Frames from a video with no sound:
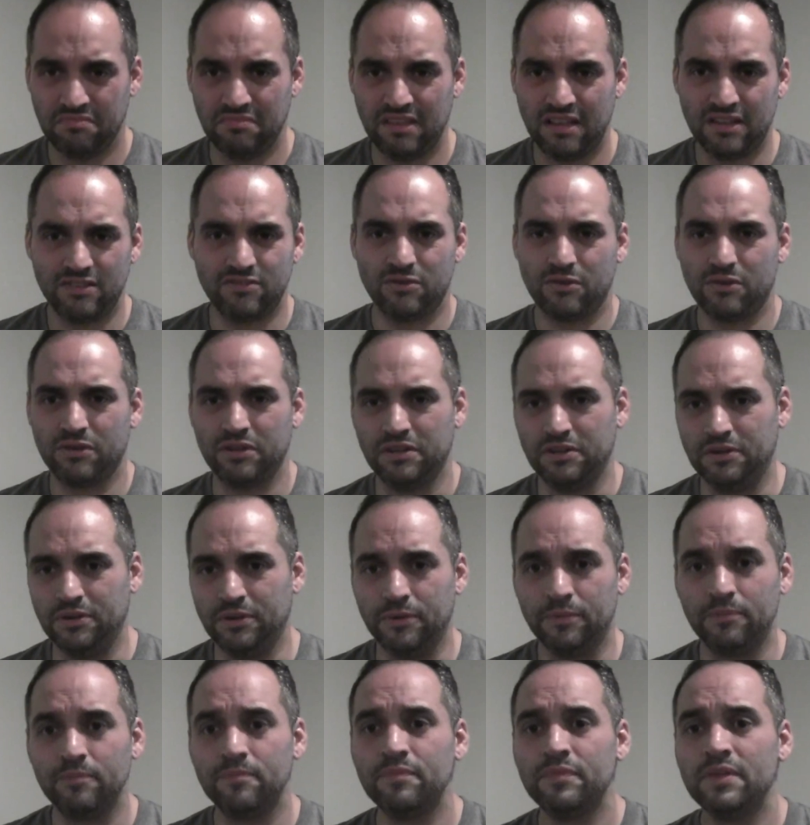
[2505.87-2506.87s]
that's all they
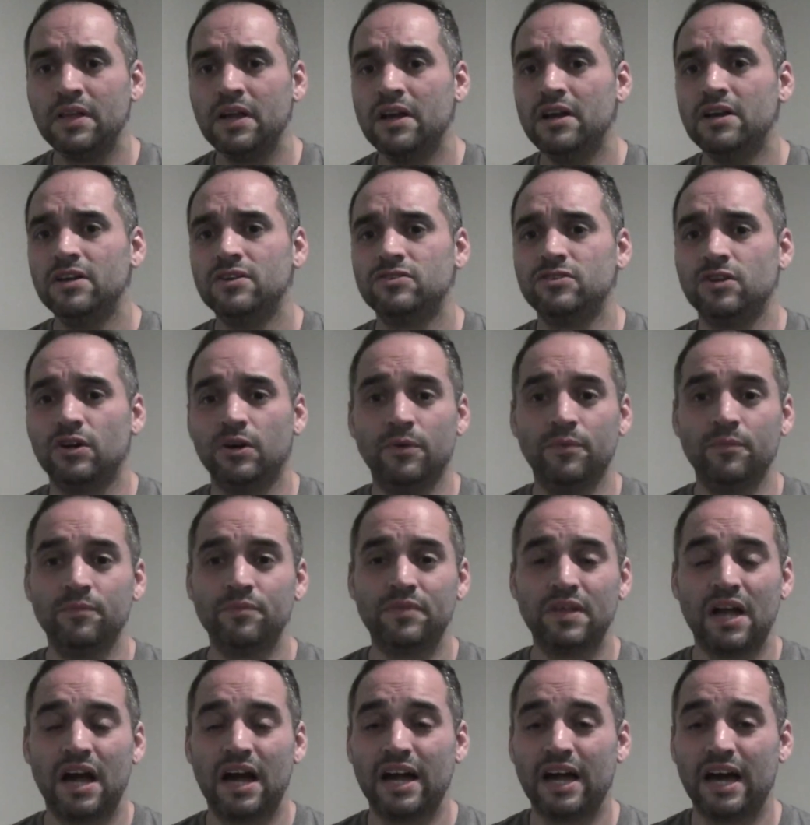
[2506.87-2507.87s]
do. So
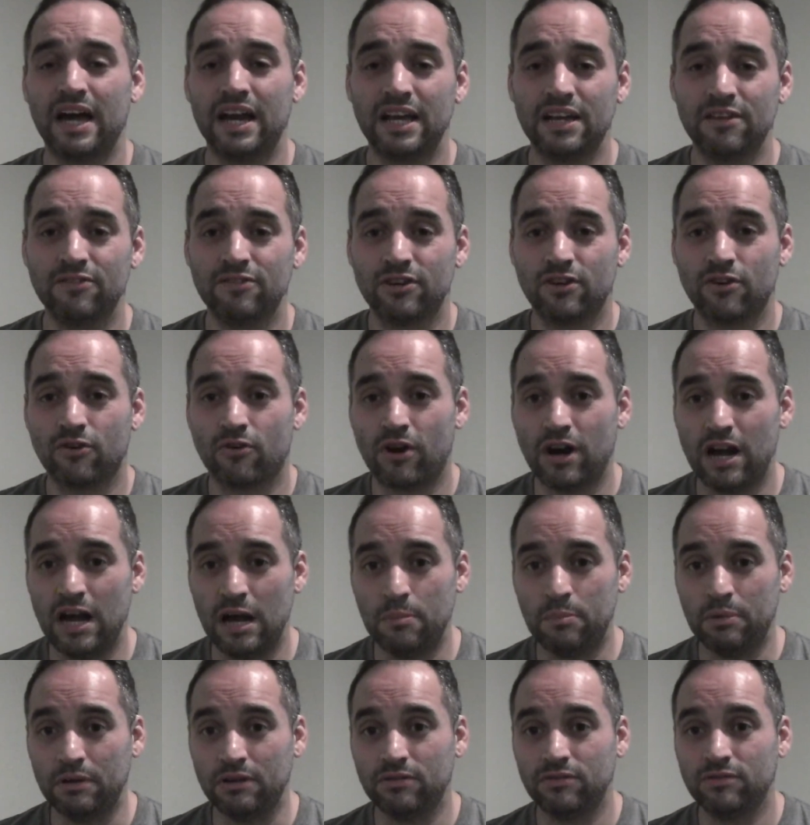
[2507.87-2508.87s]
I got to give it to
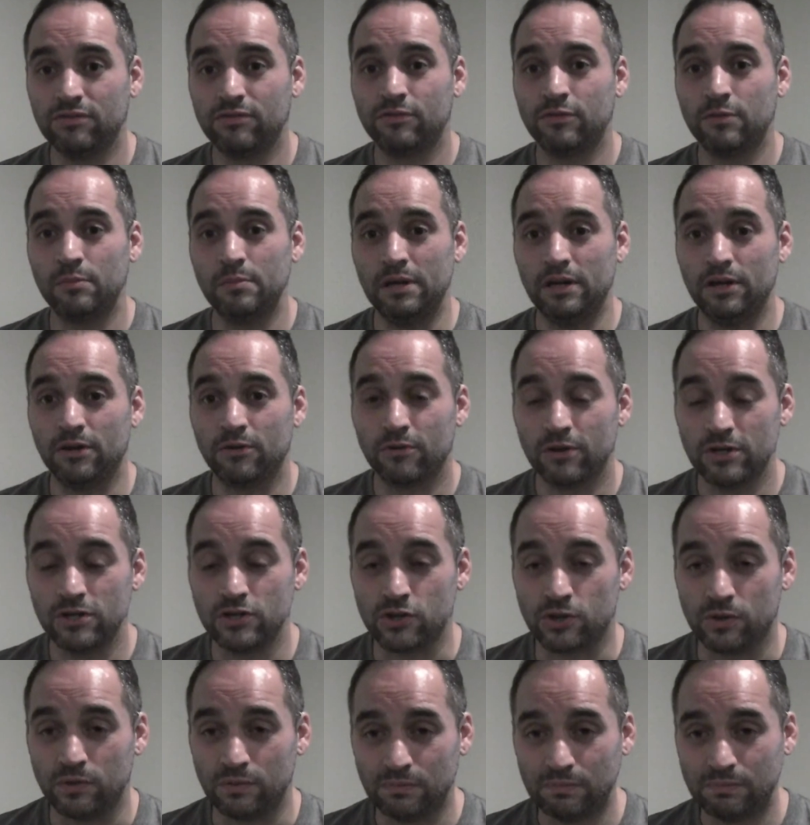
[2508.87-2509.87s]
Krampus for being
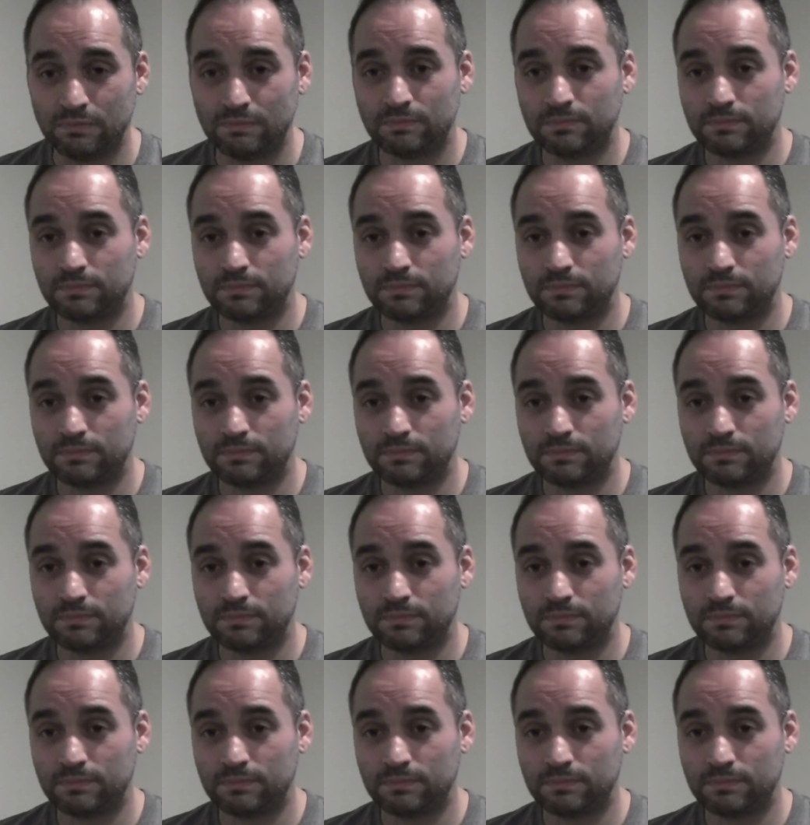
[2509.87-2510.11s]
original.